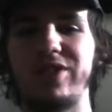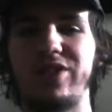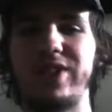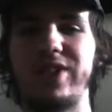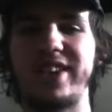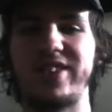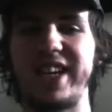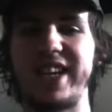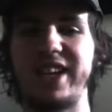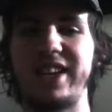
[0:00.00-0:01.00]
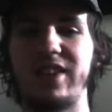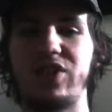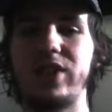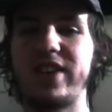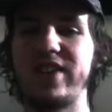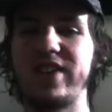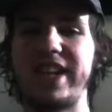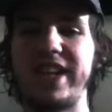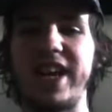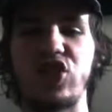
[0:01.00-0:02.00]
2008, the 2008
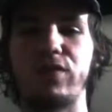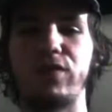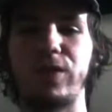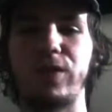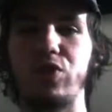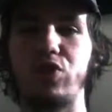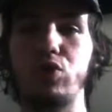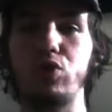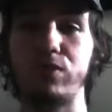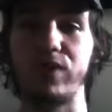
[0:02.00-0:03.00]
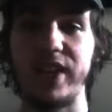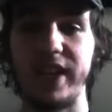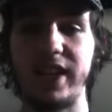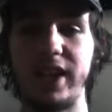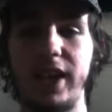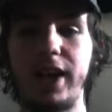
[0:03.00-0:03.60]
action film Doomsday,